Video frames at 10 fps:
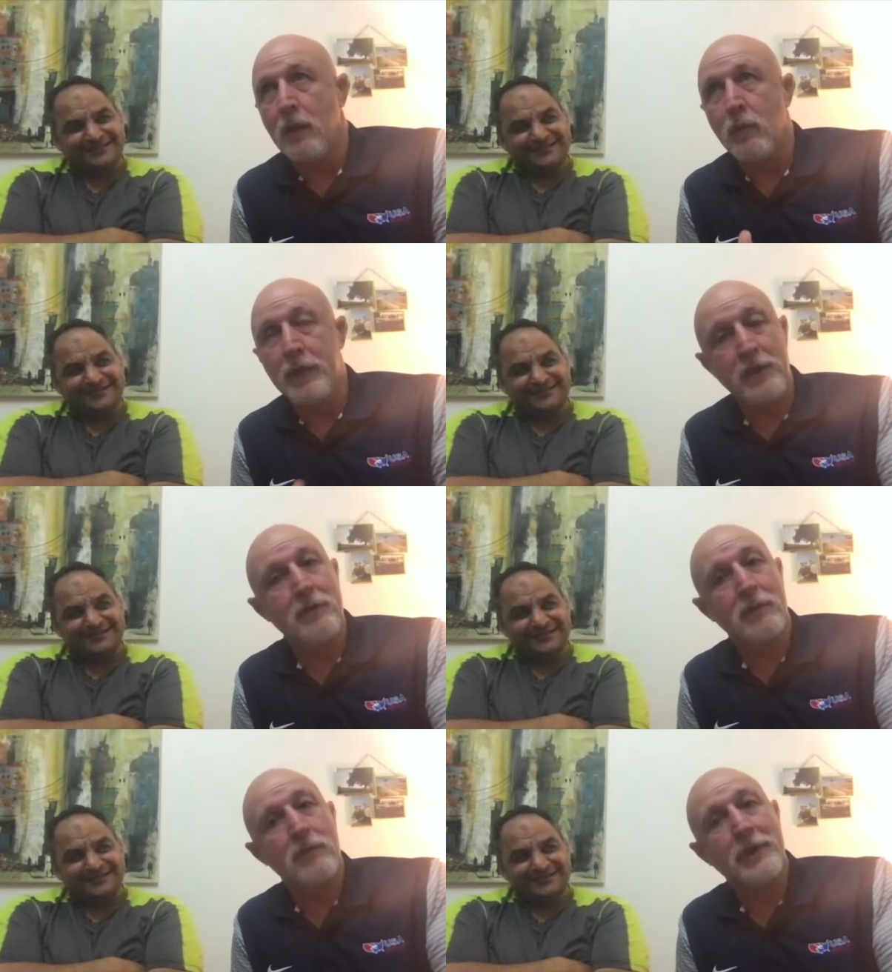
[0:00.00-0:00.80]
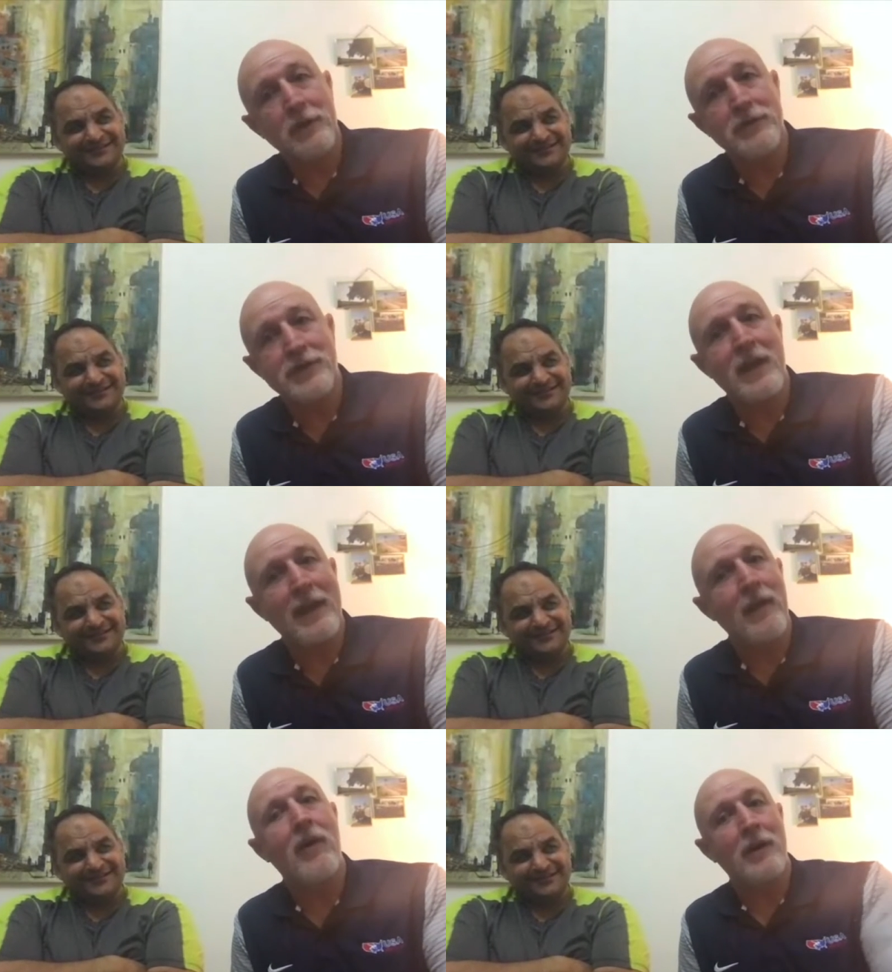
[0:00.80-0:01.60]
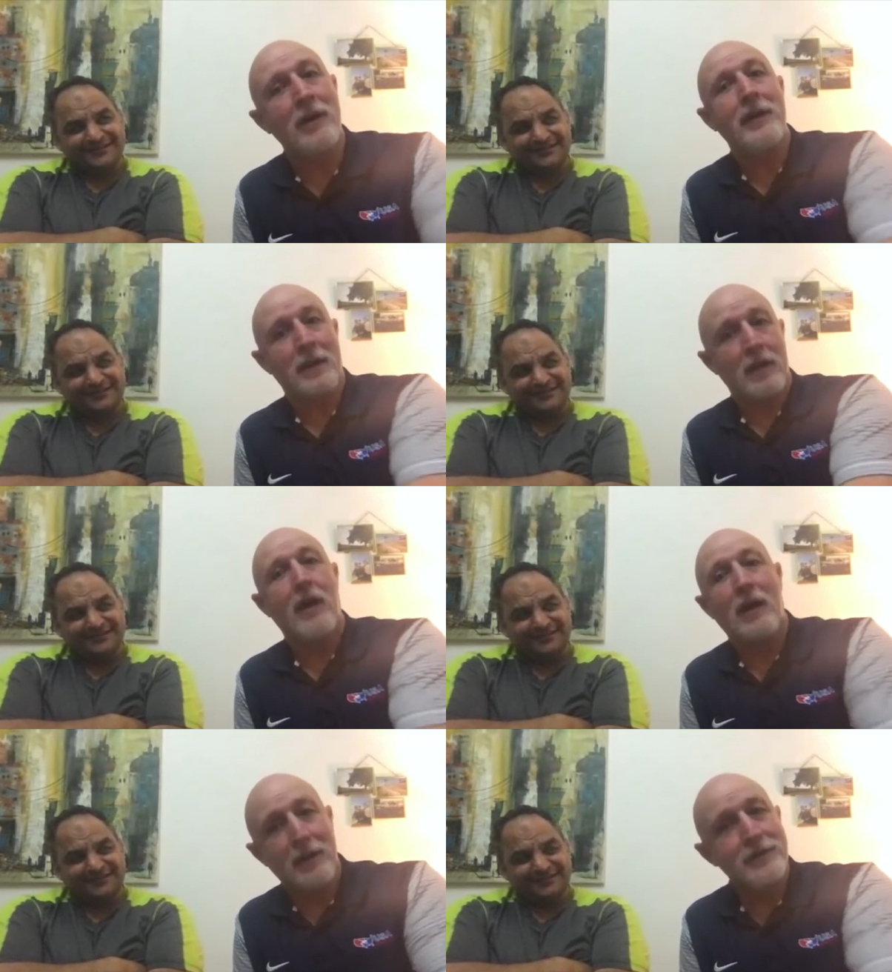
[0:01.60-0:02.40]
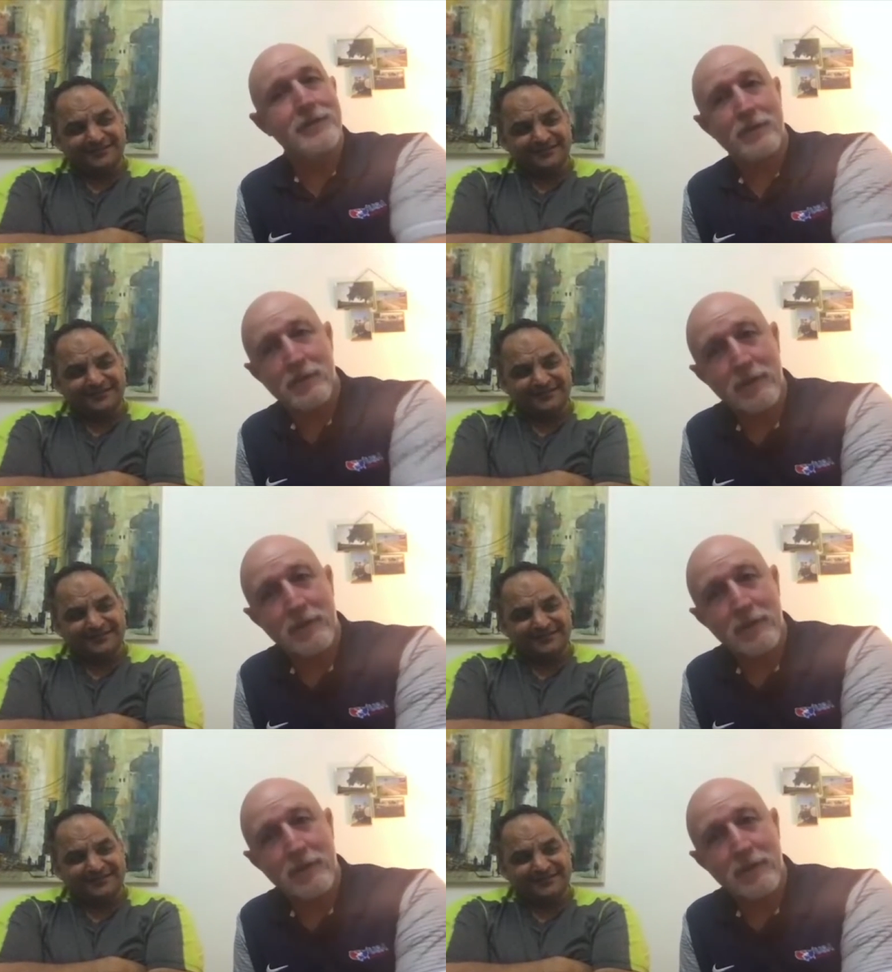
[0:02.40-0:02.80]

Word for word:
Speaker 1: when you when you sign on at a college